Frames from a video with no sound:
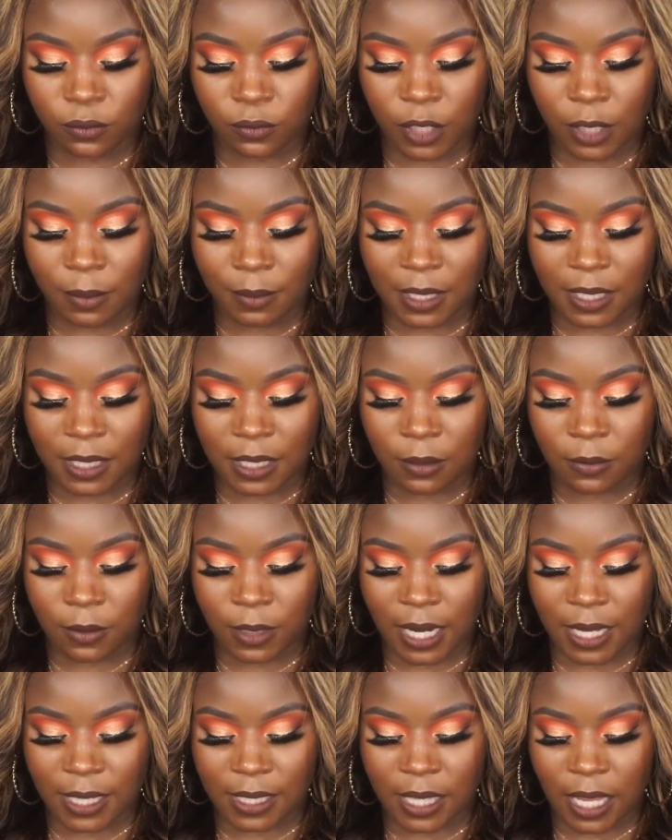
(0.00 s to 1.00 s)
let me see what
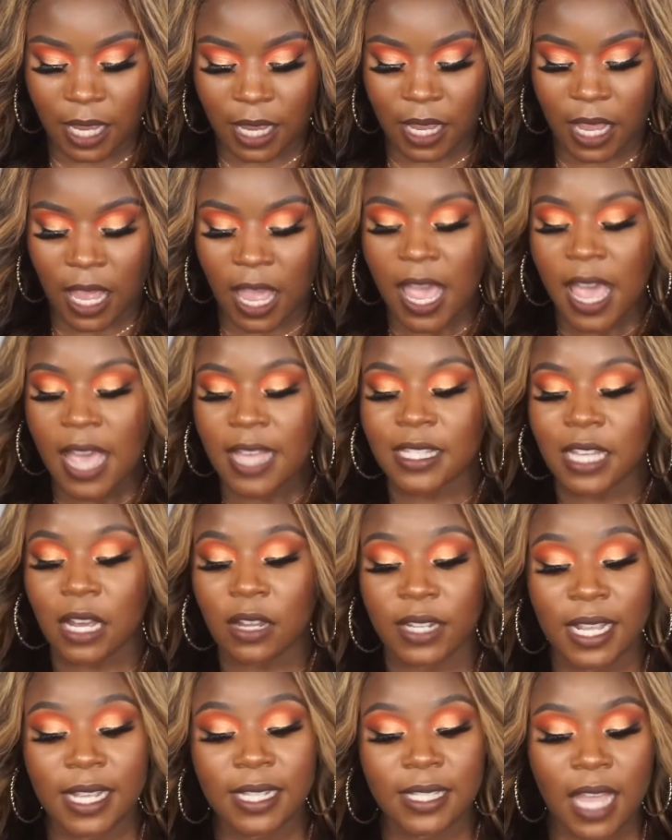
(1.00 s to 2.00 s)
they say so
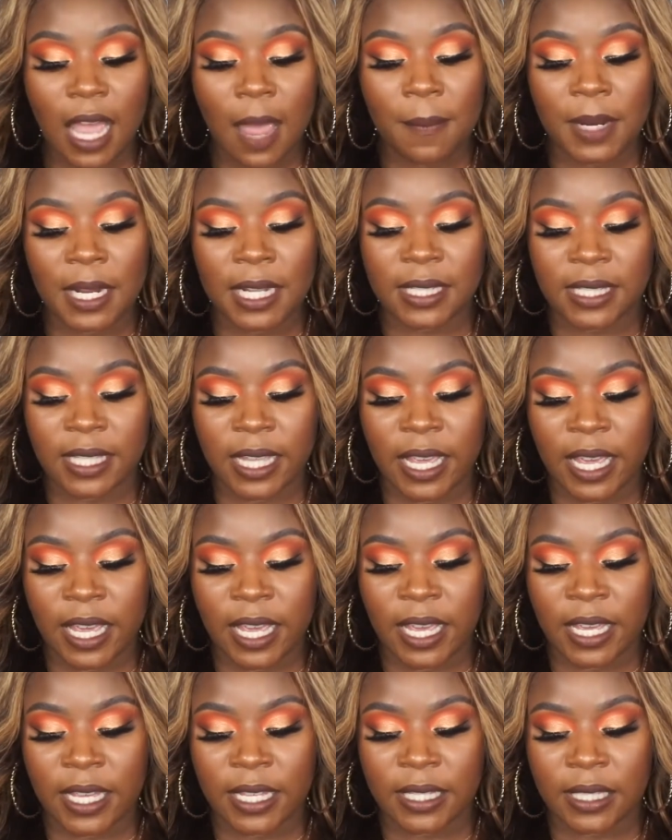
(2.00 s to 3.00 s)
this company
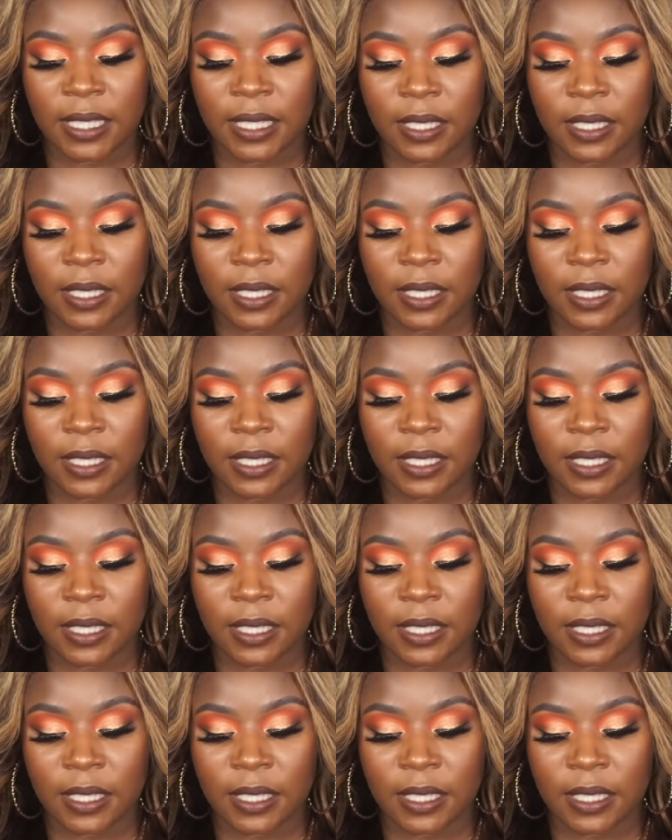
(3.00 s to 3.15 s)
says